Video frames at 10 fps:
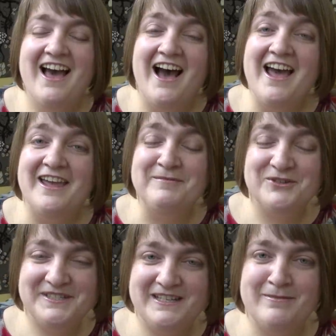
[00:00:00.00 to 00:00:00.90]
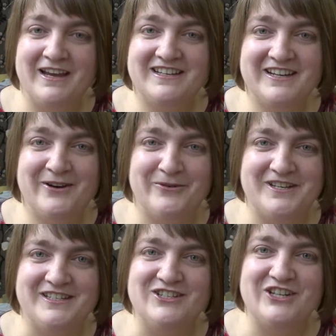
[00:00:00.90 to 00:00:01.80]
Hi, I'm Christine McIntyre
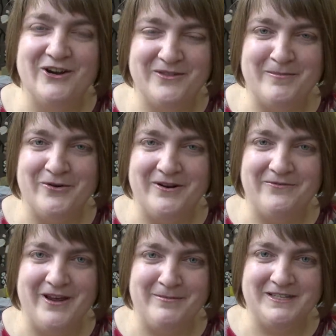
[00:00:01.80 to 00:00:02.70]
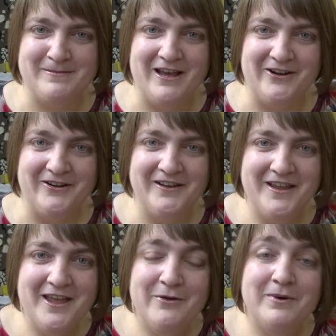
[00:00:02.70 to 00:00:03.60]
Royston, Chair of the Board of Families Matter.
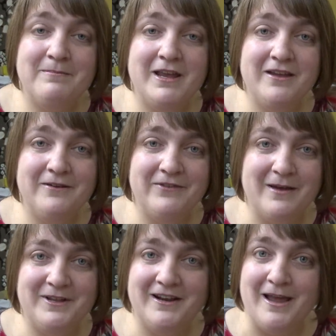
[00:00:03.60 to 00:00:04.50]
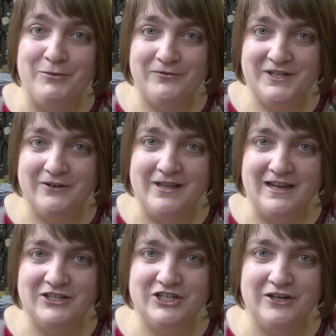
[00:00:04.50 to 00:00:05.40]
When my young family and I moved here
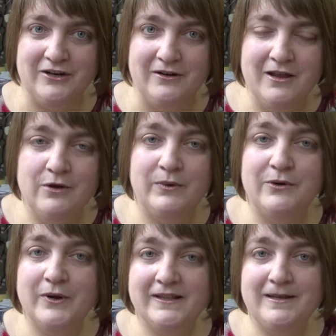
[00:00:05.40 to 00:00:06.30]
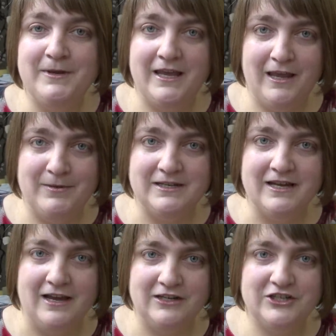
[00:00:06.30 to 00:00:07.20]
last year, we quickly became in
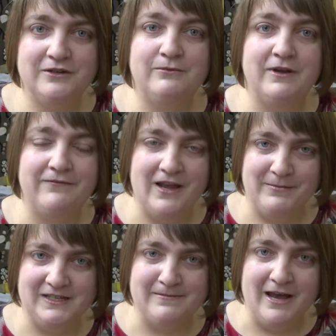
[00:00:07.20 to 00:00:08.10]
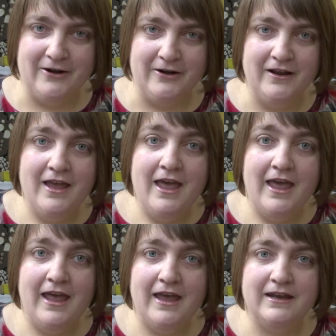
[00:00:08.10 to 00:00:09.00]
touch with Families Matter,
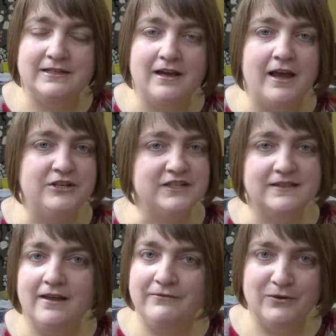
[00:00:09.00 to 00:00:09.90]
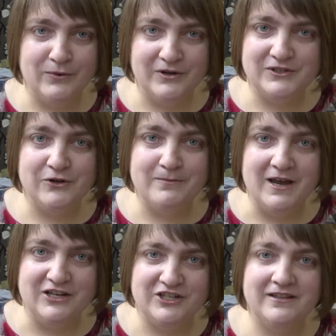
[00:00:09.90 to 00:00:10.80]
and I just loved the work so
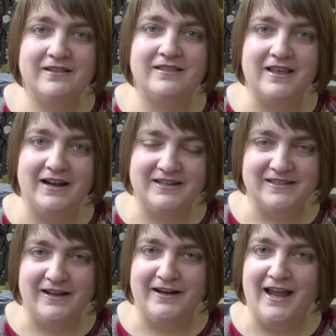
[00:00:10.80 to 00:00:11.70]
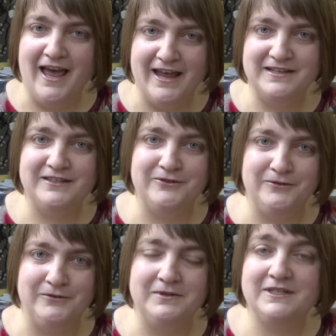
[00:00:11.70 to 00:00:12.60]
much that I decided I had
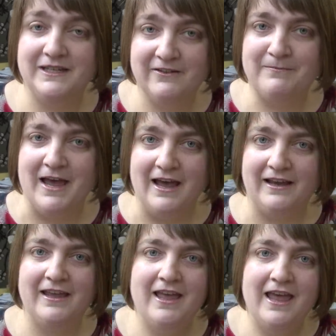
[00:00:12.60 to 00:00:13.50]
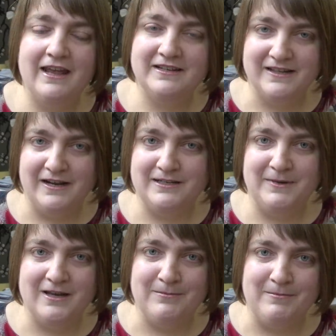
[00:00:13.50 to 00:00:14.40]
to, to give back and decided to
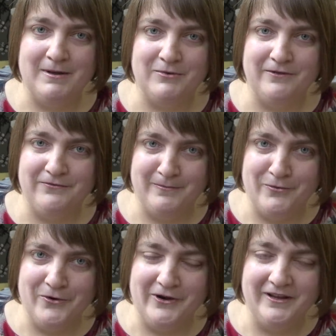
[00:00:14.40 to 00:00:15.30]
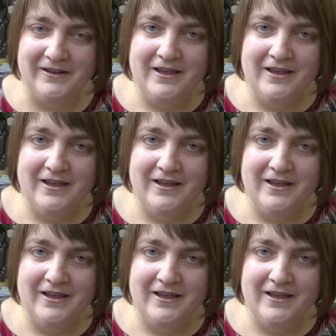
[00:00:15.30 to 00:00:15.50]
become a member of the board.